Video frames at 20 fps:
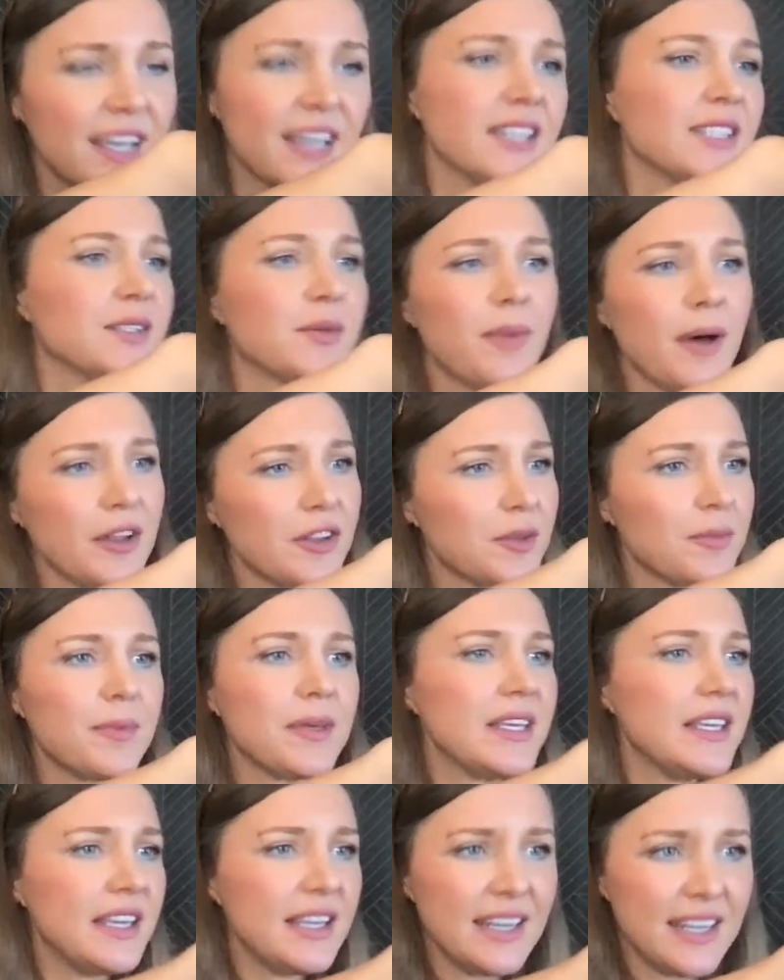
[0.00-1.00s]
is about the
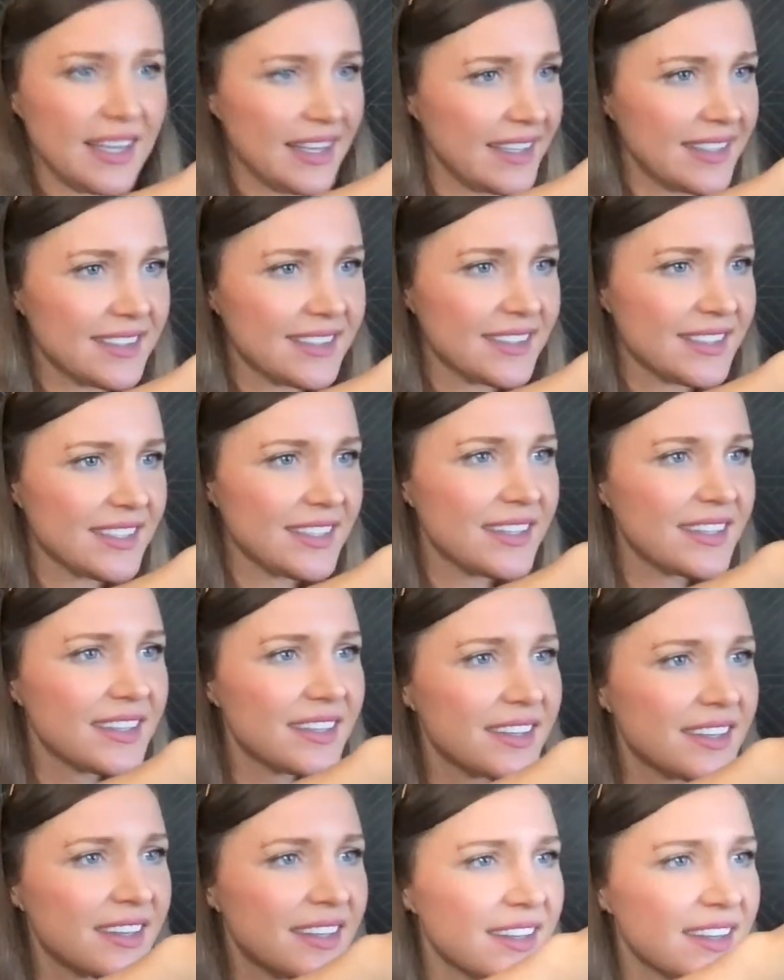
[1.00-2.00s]
beginnings.
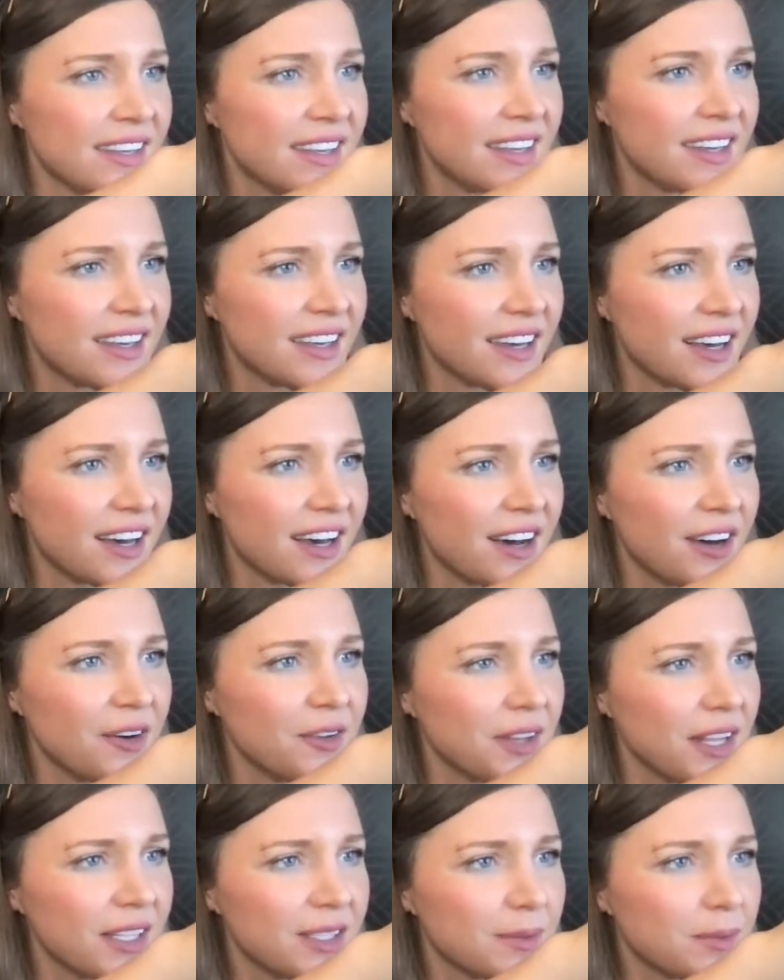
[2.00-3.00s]

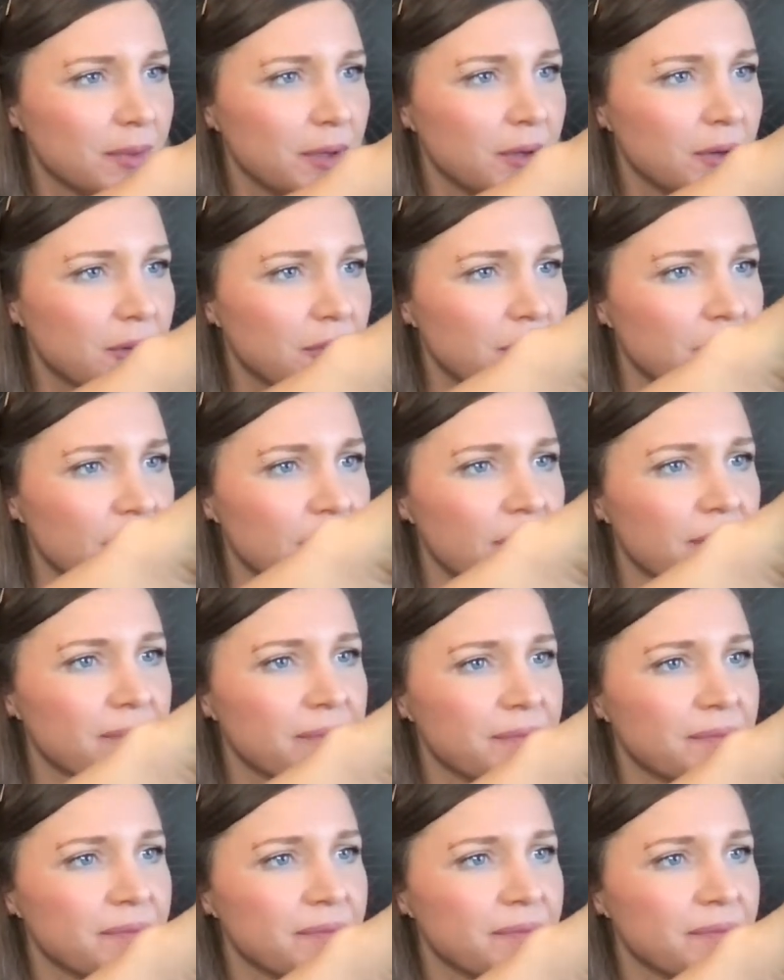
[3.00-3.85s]
Oh, that's beautiful.